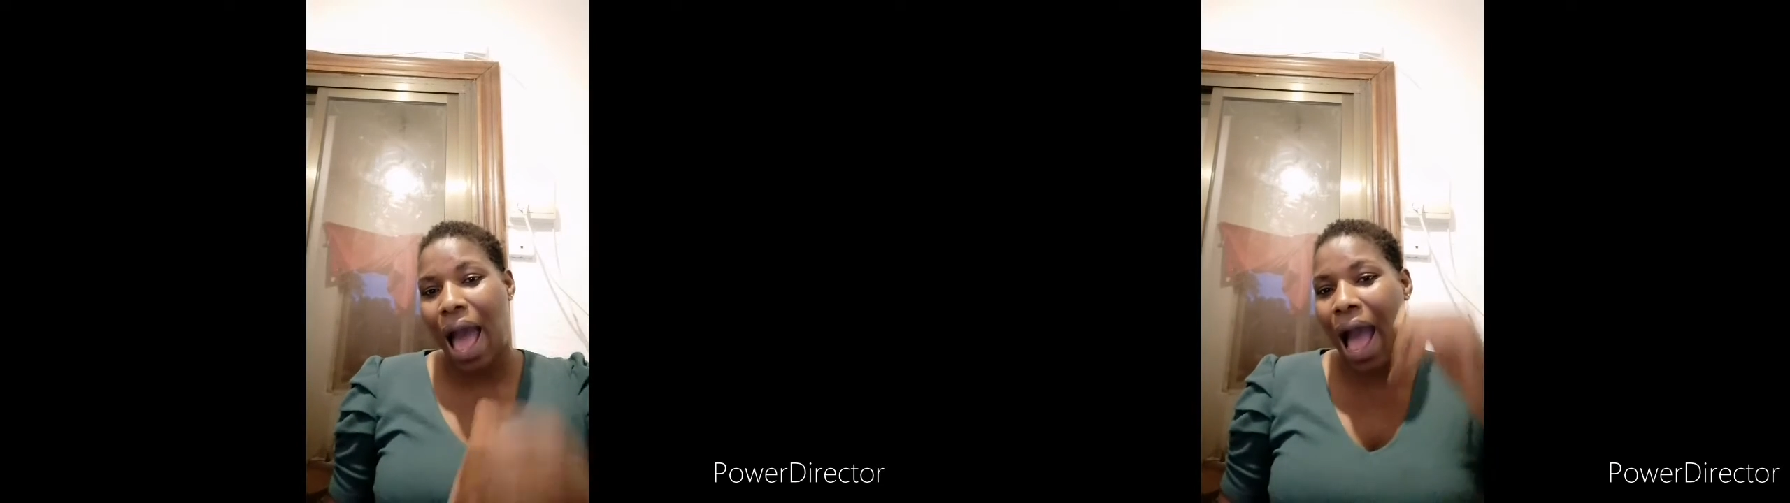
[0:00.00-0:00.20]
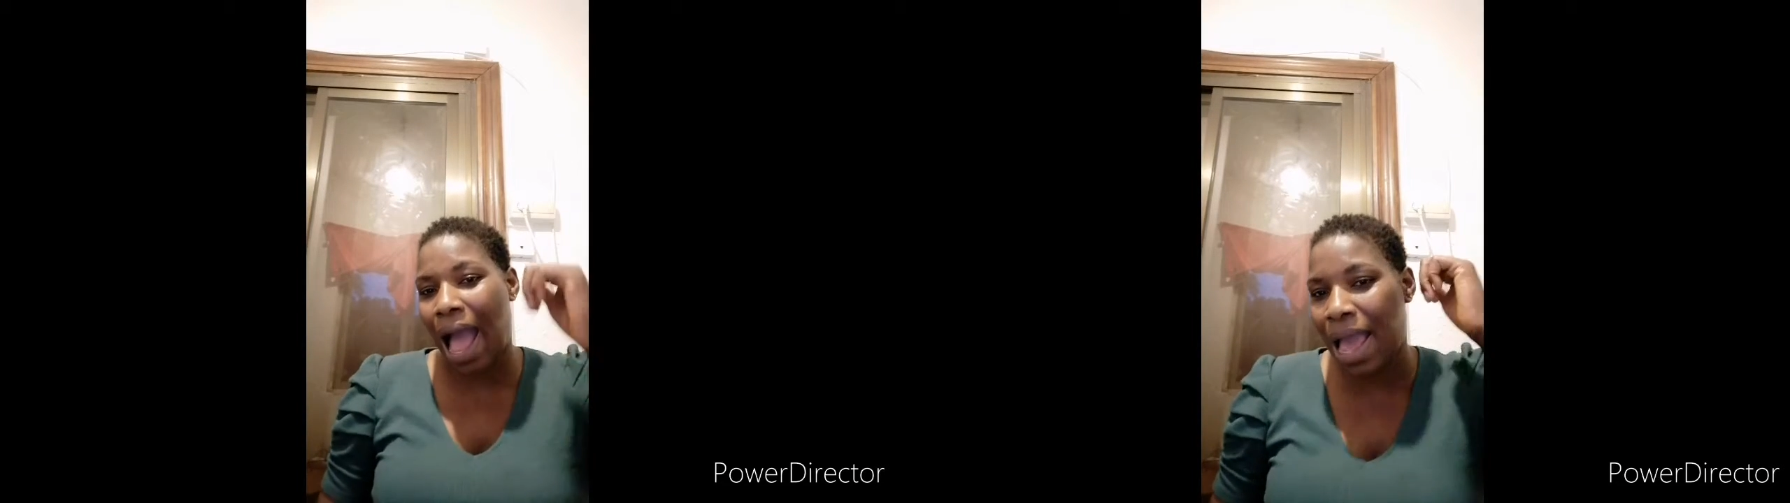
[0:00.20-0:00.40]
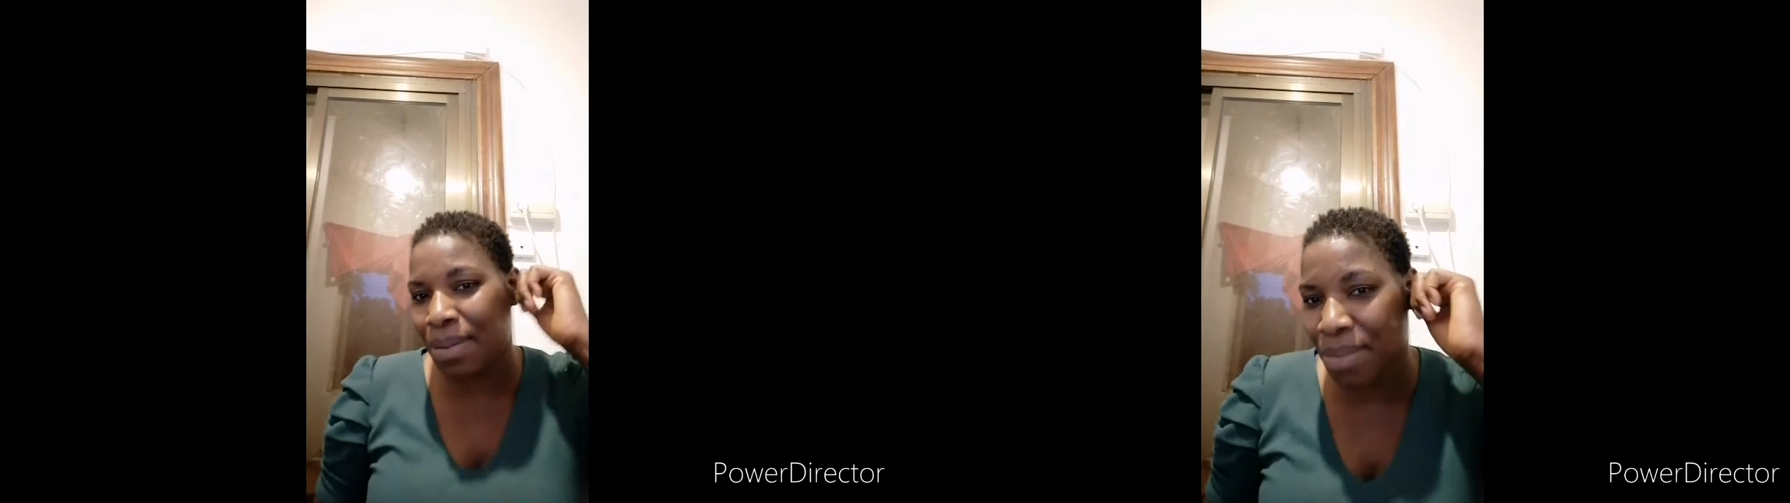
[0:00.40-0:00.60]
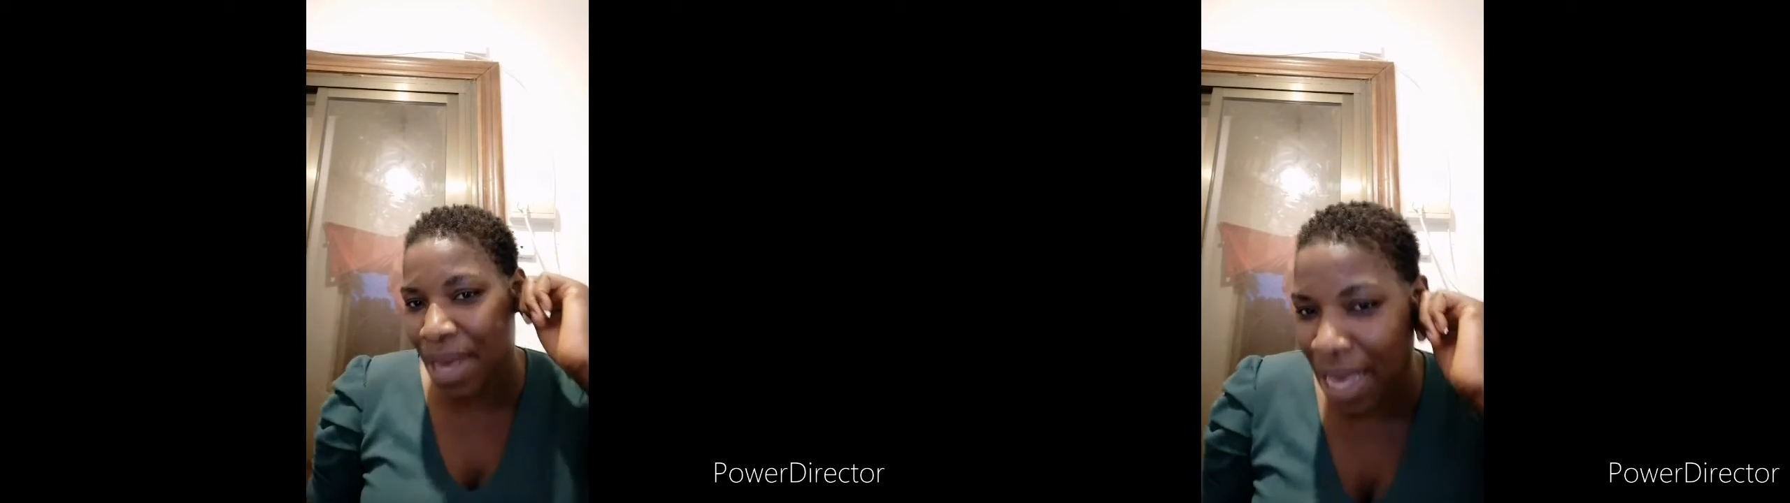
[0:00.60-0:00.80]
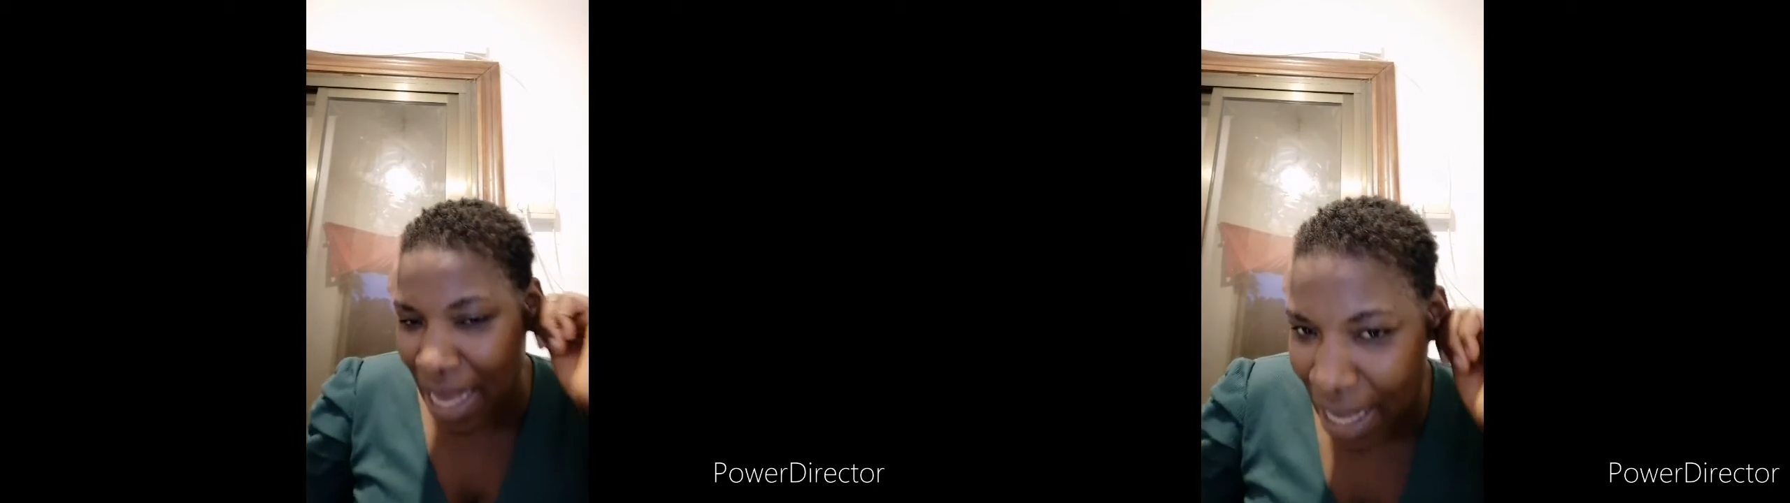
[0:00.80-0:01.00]
I
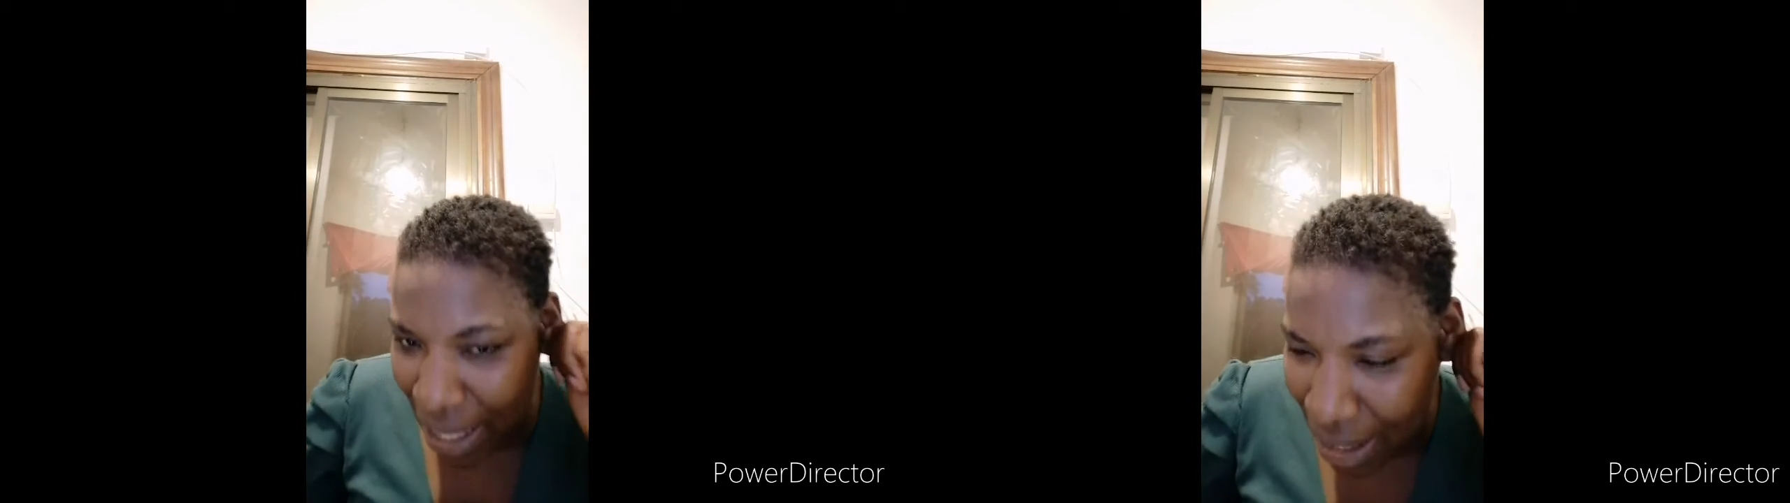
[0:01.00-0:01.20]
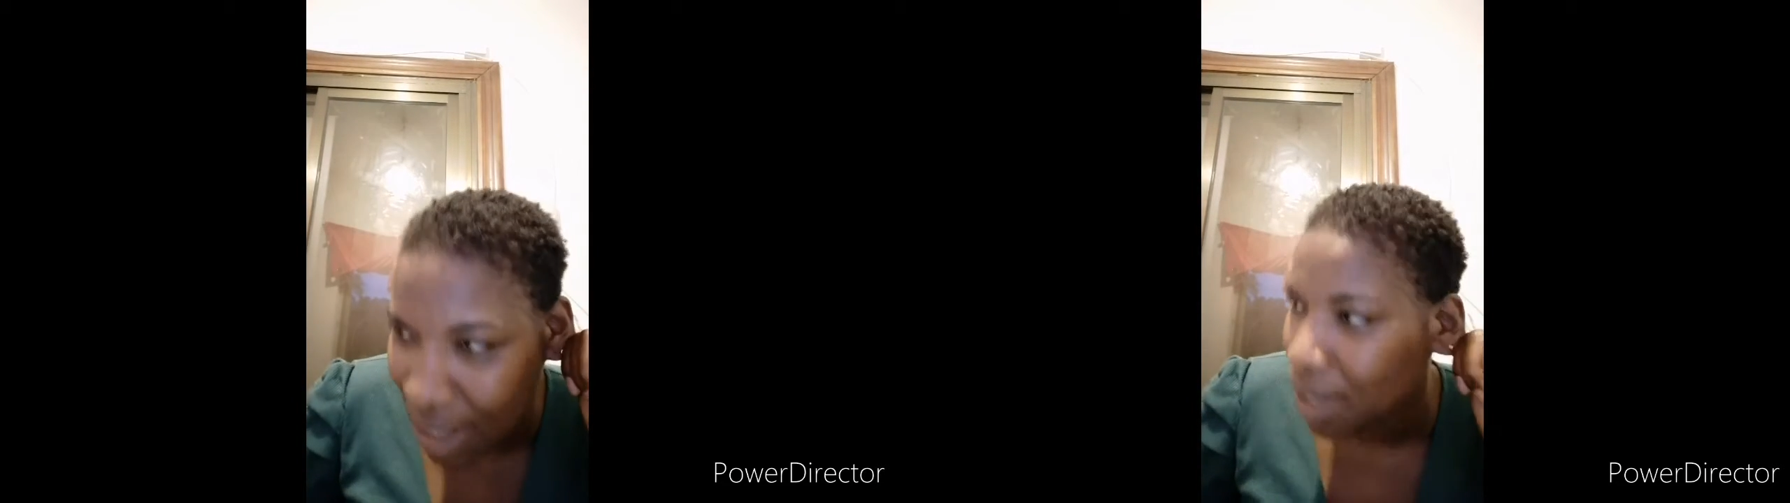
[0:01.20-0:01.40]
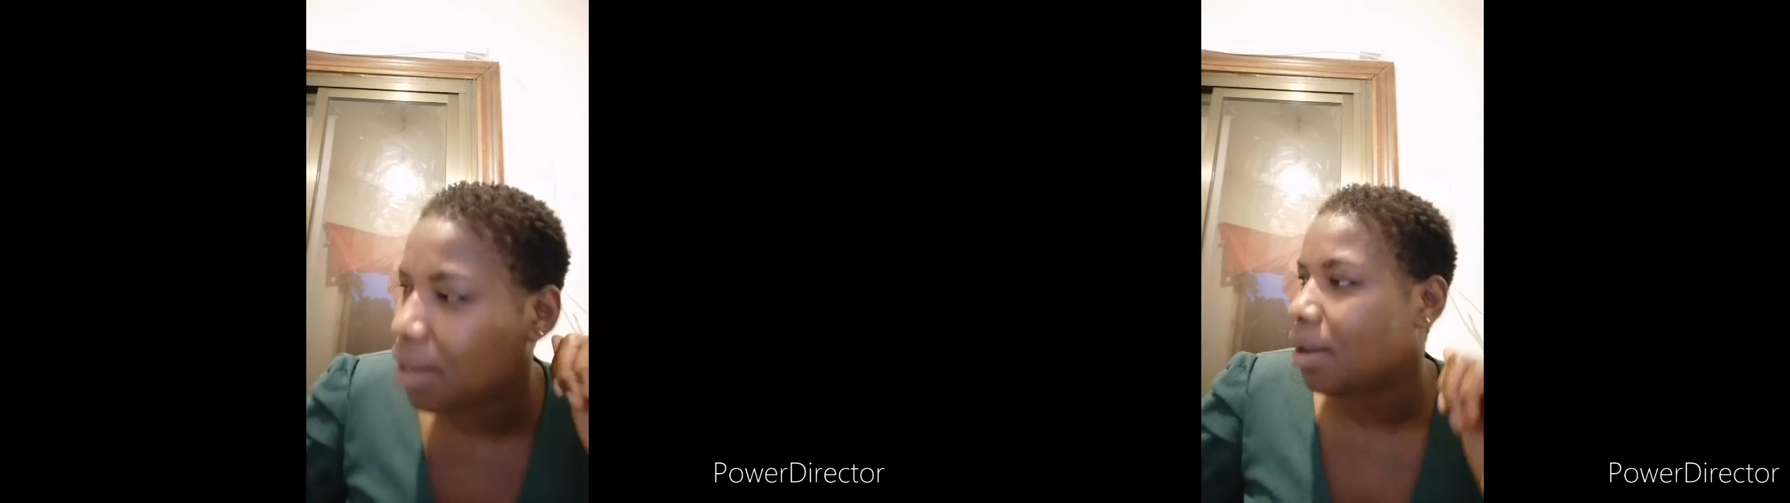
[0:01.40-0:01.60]
mean,